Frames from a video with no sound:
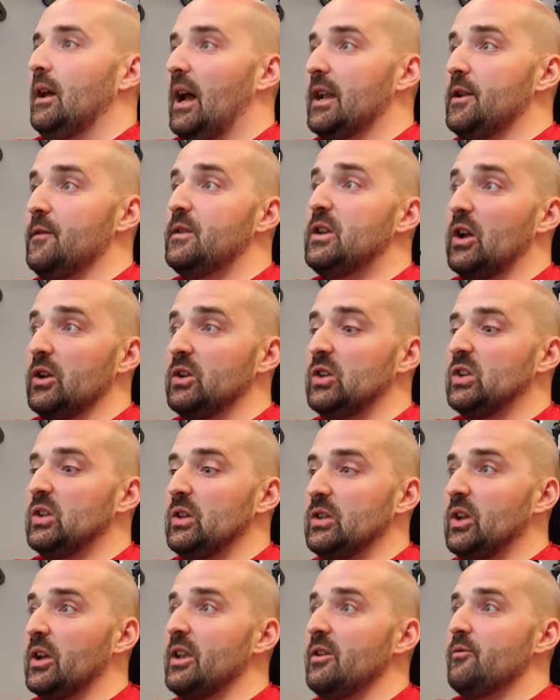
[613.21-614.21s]
and have done
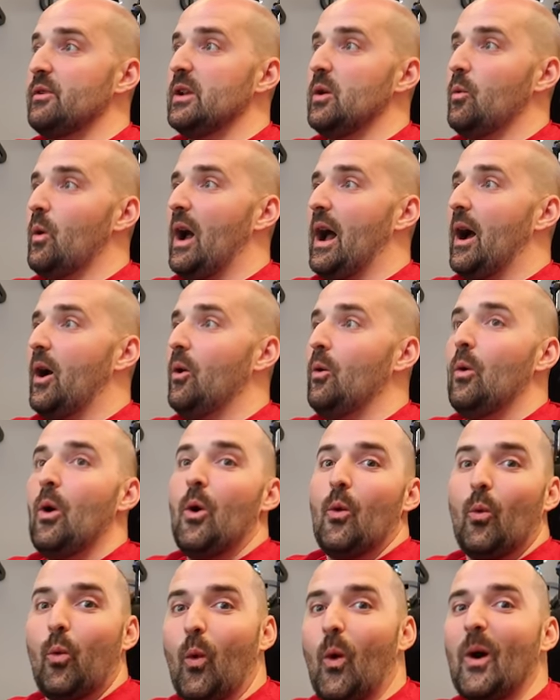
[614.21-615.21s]
done it really well,
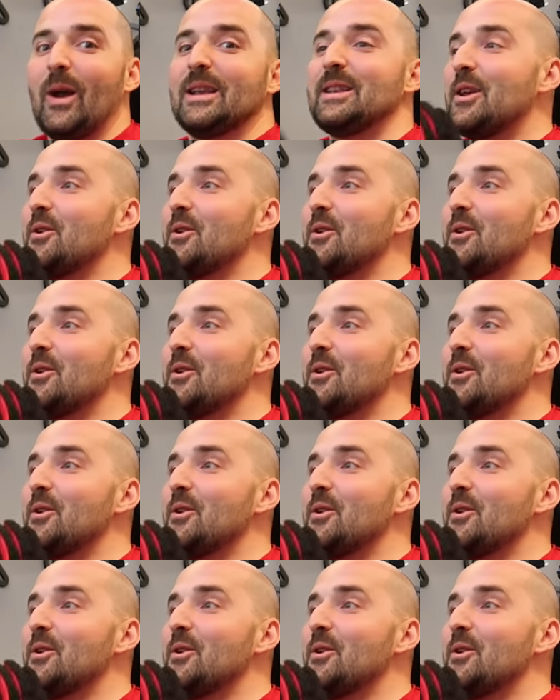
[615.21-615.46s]
why